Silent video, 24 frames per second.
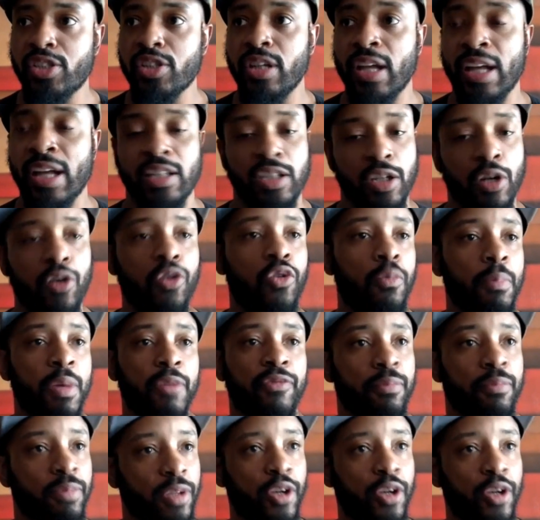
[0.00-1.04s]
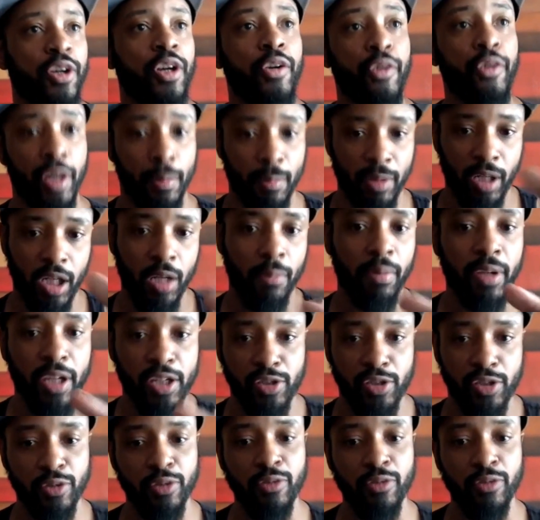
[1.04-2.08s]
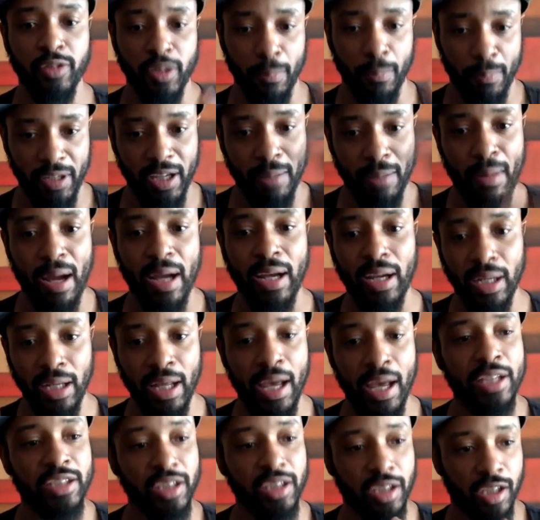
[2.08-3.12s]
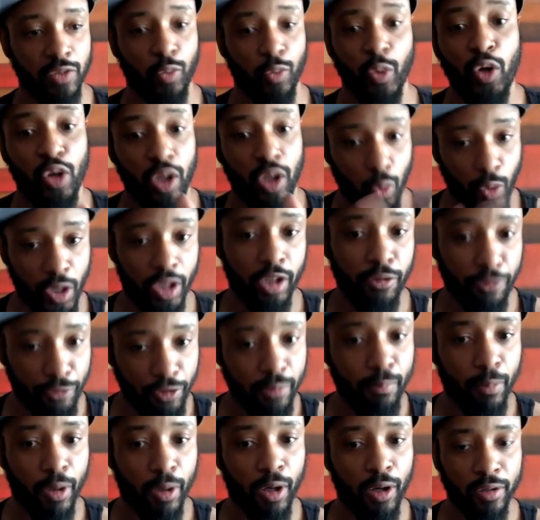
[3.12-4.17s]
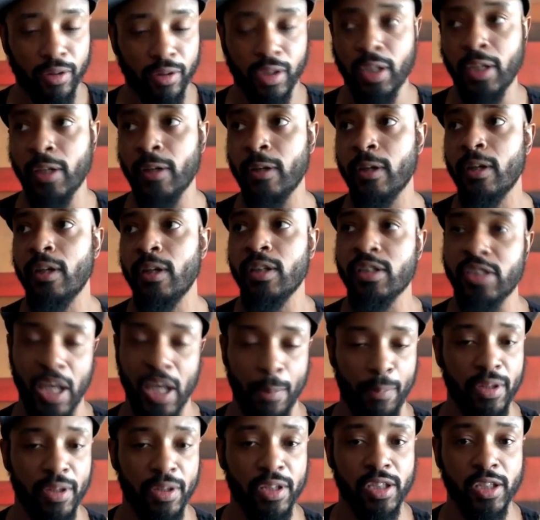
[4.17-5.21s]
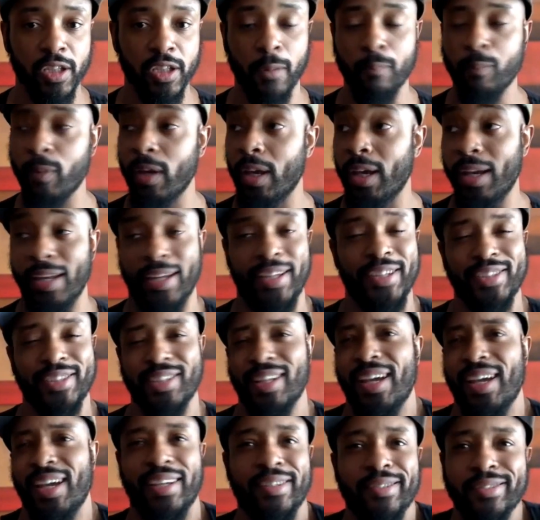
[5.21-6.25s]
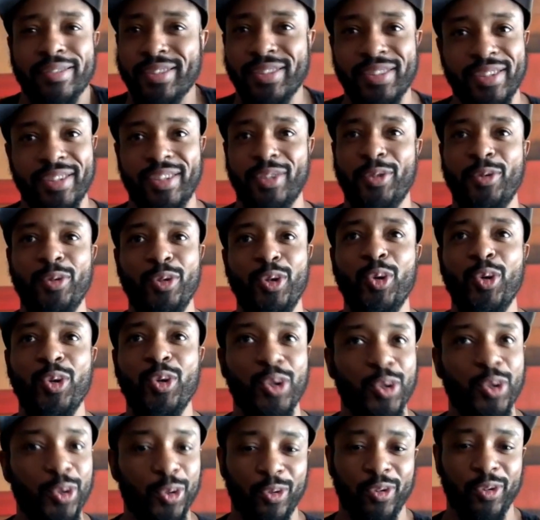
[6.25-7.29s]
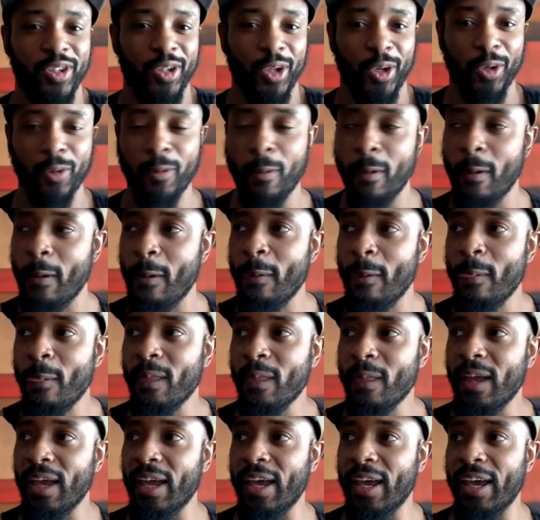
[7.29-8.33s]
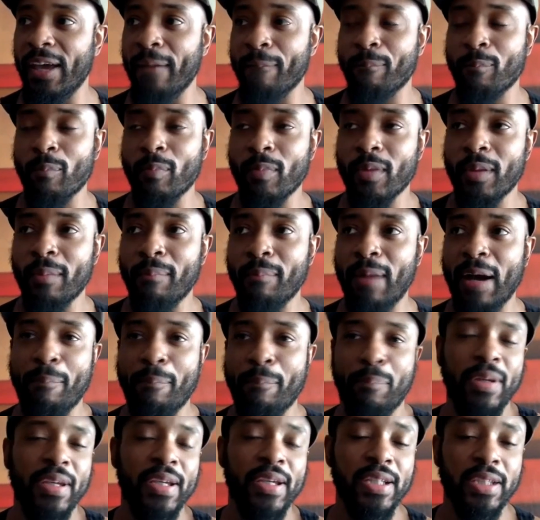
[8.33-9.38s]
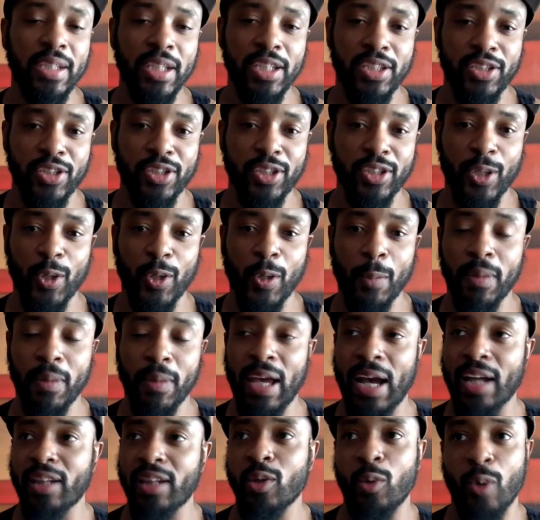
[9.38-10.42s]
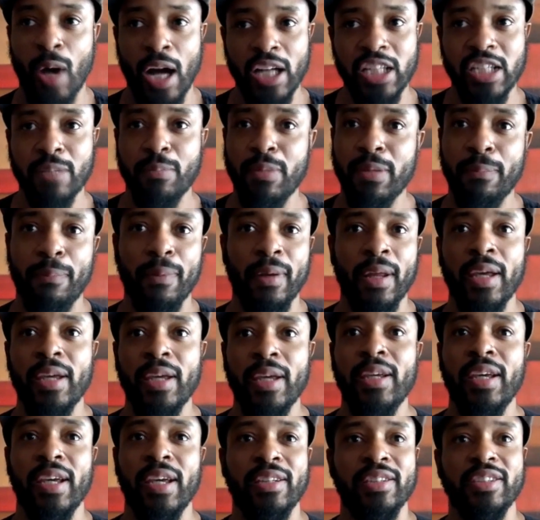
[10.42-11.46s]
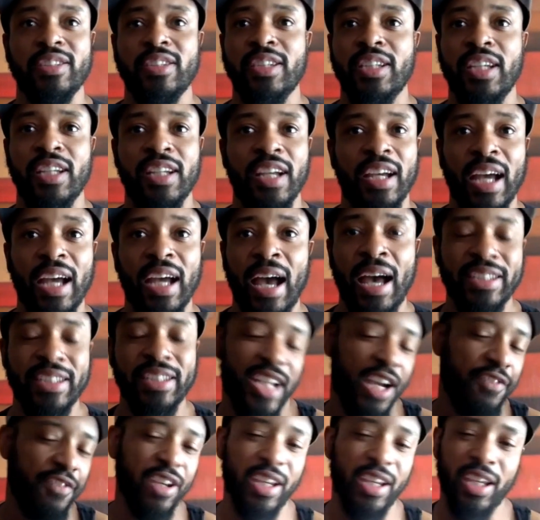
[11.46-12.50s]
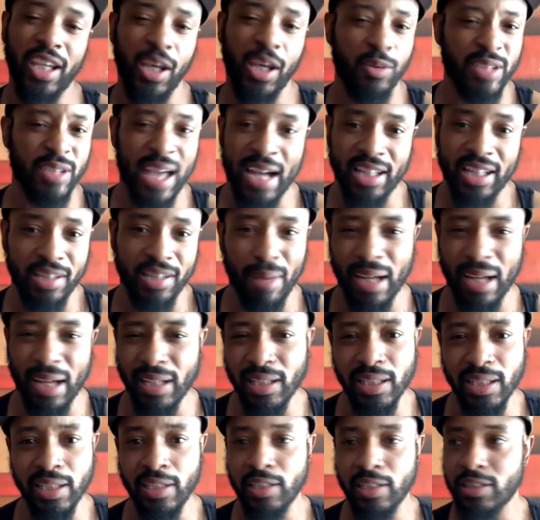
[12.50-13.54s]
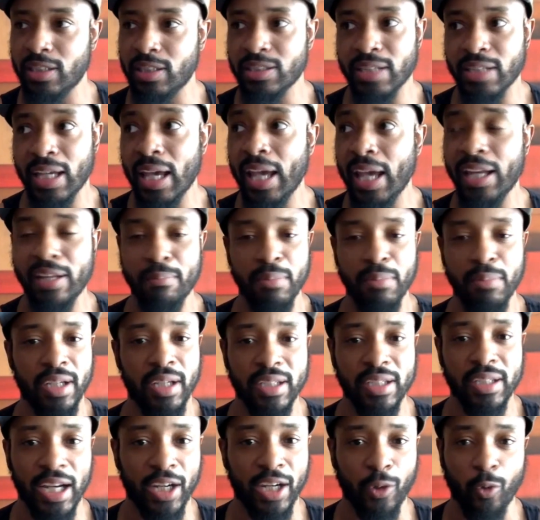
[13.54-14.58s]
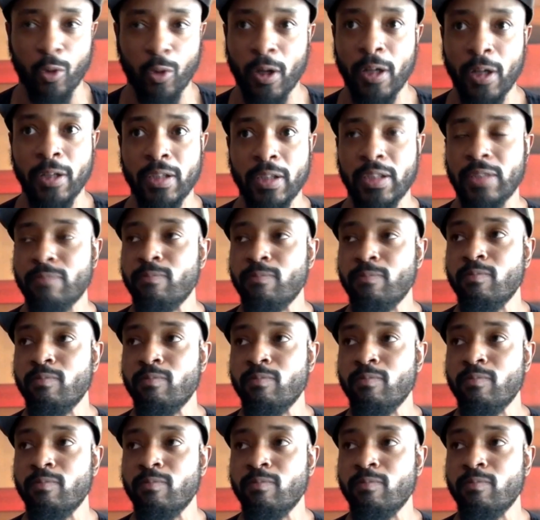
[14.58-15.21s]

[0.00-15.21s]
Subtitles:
that told me from third grade, I'm gonna come get you to be in my class because we're gonna win the football championship. And it's like, who knew, And my PE teacher told me after watching me play and seeing the guys, every kid was after my knees because they hated me because I could run and